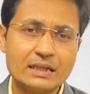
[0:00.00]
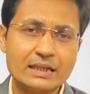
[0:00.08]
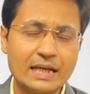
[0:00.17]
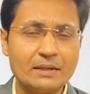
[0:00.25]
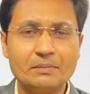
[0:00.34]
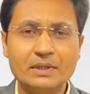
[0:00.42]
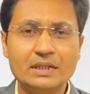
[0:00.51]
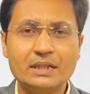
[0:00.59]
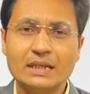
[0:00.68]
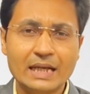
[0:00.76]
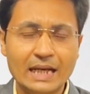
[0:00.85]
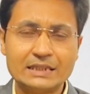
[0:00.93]
can be
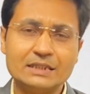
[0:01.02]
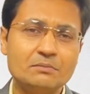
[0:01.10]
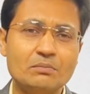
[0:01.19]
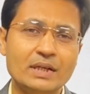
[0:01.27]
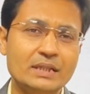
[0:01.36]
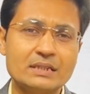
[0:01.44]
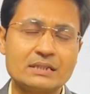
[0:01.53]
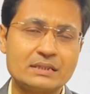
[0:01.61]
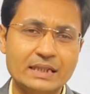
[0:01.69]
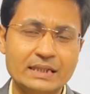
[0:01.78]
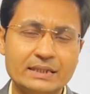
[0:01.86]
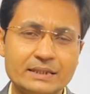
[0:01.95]
achieved by the
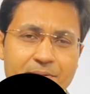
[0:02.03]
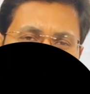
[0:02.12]
state.